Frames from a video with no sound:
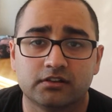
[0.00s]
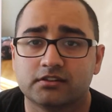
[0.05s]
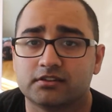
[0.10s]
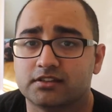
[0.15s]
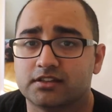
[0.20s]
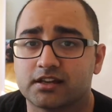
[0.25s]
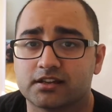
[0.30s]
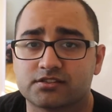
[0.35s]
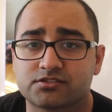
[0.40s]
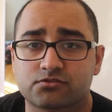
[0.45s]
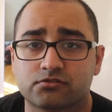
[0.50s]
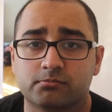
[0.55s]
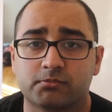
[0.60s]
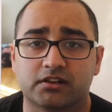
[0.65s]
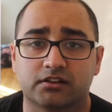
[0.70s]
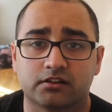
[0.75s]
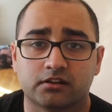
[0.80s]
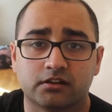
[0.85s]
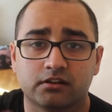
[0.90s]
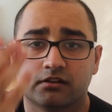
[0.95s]
The
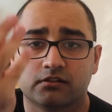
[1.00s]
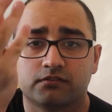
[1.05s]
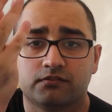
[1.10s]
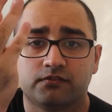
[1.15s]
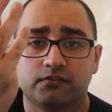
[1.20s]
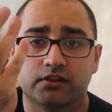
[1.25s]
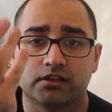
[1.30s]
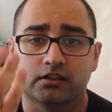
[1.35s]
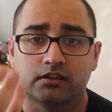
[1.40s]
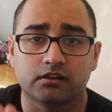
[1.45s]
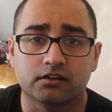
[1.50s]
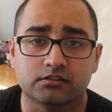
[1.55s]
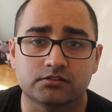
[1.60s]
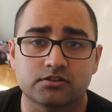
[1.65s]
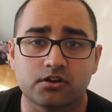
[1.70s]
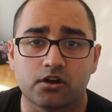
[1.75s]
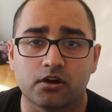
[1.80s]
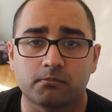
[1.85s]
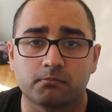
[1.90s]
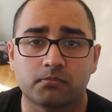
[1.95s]
excrement fell
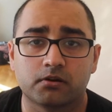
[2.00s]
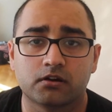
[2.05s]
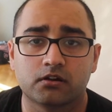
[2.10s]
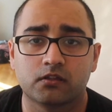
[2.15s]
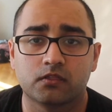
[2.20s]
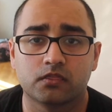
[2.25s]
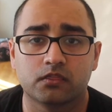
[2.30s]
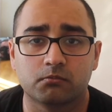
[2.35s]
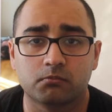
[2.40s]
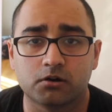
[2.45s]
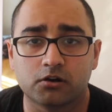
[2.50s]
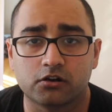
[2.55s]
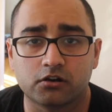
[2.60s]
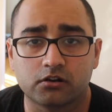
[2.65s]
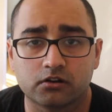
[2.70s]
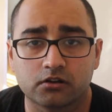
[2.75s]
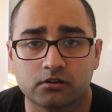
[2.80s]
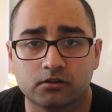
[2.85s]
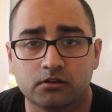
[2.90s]
atop the bird.